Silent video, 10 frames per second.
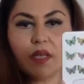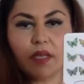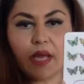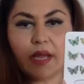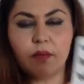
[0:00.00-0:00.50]

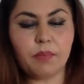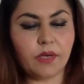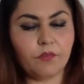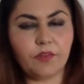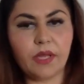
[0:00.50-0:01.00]
9
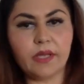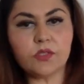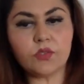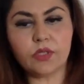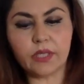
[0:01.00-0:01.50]

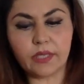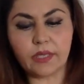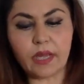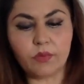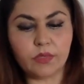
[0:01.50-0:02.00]
butterflies, so they can
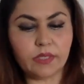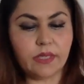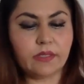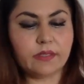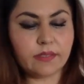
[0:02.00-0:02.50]
count it
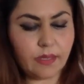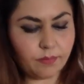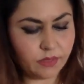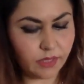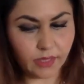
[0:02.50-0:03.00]
at the same
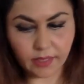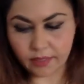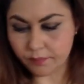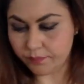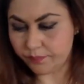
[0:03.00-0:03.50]

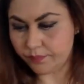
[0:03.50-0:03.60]
time.